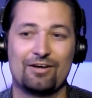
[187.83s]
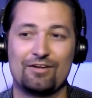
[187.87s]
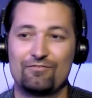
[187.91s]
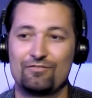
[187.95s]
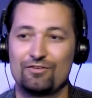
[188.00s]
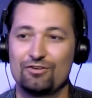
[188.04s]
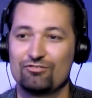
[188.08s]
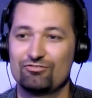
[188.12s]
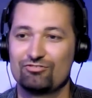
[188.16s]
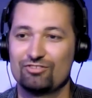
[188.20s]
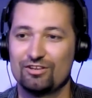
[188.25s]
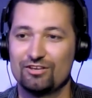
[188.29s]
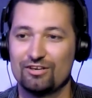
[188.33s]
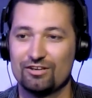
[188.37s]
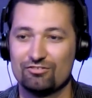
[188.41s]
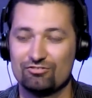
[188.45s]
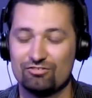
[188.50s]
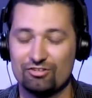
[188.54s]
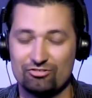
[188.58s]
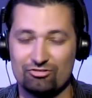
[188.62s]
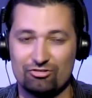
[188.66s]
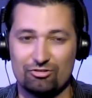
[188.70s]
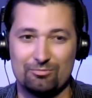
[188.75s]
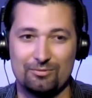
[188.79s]
if you send us
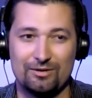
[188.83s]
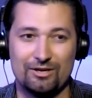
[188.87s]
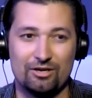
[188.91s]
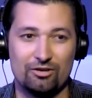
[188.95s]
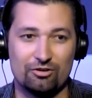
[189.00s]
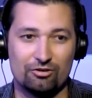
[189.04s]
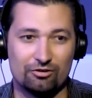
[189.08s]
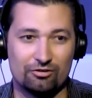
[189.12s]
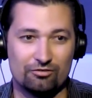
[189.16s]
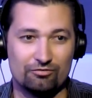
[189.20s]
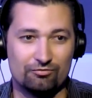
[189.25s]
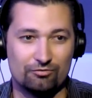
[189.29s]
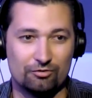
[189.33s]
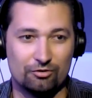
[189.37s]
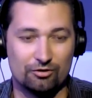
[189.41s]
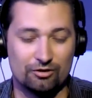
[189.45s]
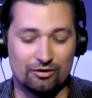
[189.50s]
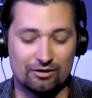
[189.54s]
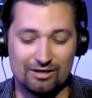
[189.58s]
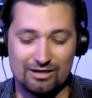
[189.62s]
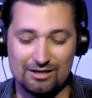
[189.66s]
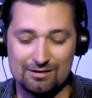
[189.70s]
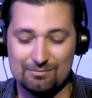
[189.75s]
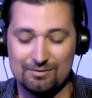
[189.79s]
listener mail or,
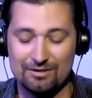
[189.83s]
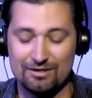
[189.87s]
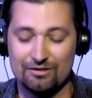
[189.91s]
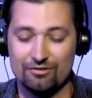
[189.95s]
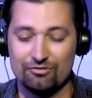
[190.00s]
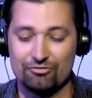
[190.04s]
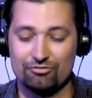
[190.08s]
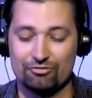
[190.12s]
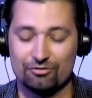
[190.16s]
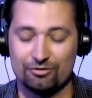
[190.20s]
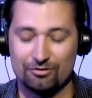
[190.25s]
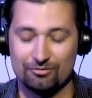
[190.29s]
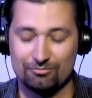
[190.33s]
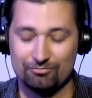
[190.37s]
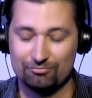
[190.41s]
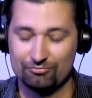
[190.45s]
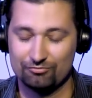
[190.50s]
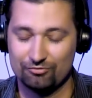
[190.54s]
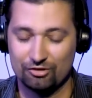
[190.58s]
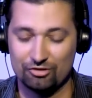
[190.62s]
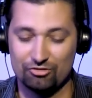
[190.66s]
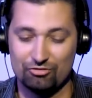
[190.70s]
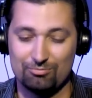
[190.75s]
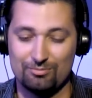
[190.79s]
or emails or
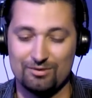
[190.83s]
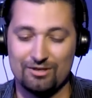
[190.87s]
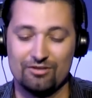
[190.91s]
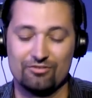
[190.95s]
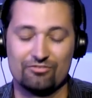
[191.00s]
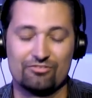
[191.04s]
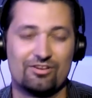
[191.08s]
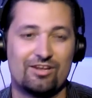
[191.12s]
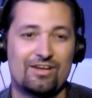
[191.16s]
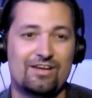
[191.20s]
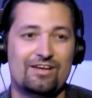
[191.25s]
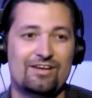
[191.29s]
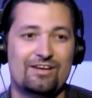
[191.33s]
voicemails,